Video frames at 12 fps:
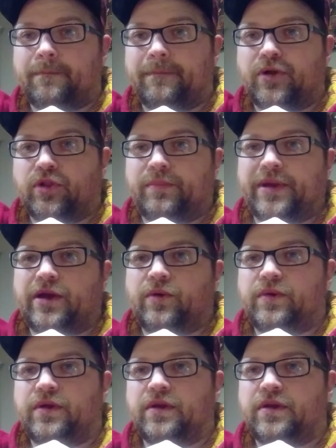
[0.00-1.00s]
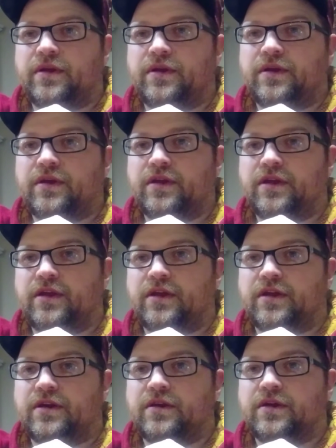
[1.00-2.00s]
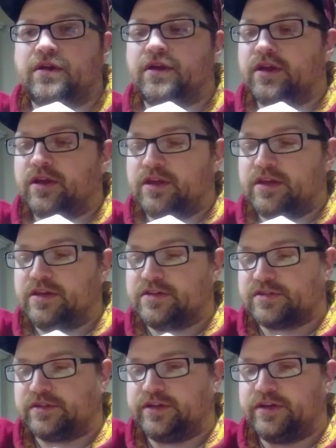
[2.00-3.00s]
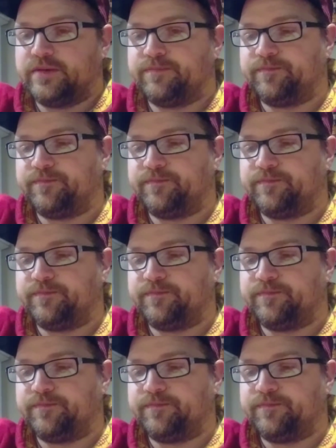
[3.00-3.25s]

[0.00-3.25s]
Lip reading: pull them out and easily